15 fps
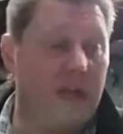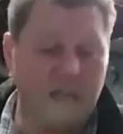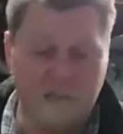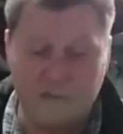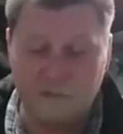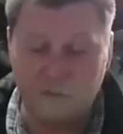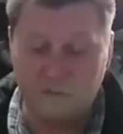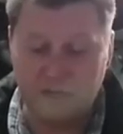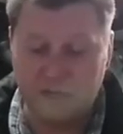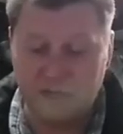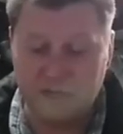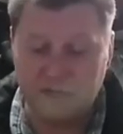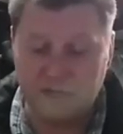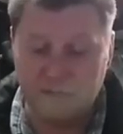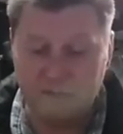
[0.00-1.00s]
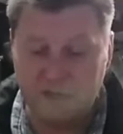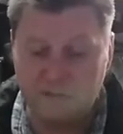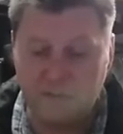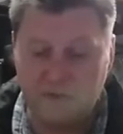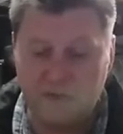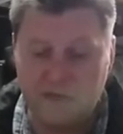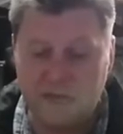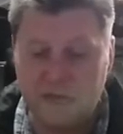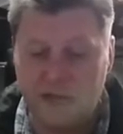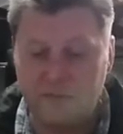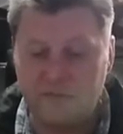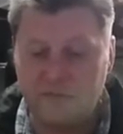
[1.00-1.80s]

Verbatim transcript: And I know that uh, Mike McNabb,